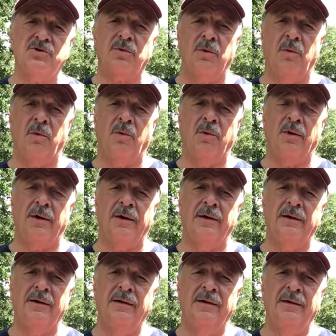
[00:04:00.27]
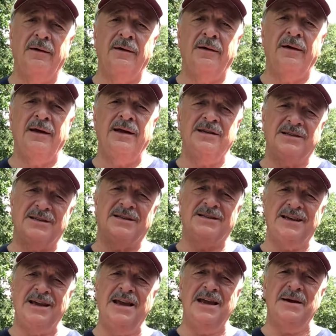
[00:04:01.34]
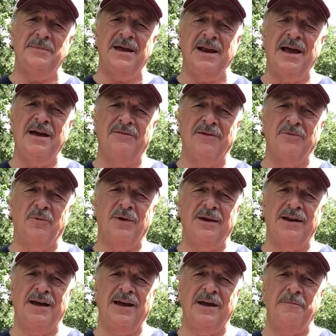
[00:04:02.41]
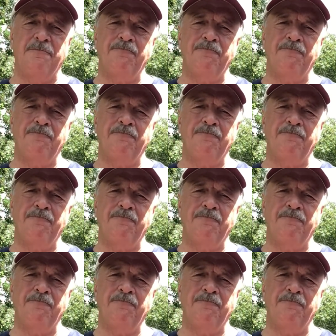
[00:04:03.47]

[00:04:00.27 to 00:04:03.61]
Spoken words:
reward, is to see him in heaven one day.